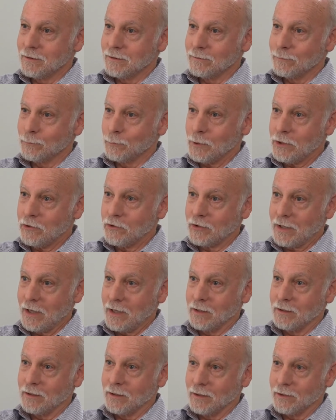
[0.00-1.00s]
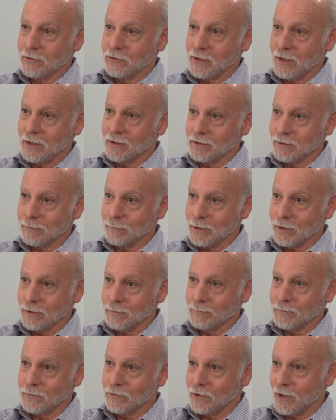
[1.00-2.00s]
restate a
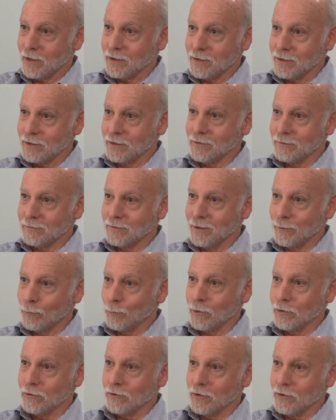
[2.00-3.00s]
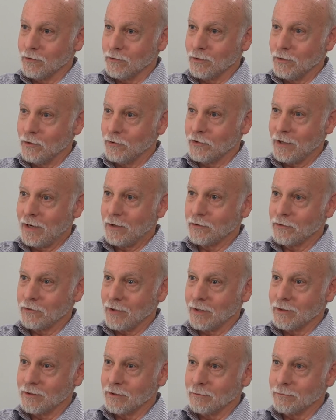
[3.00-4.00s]
scientific study in words that still sound
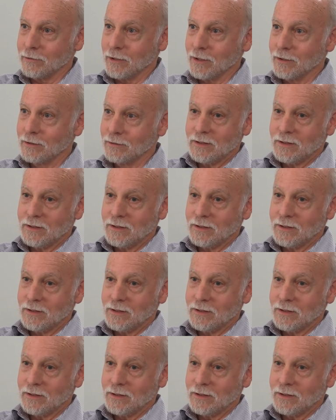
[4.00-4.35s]
scientific.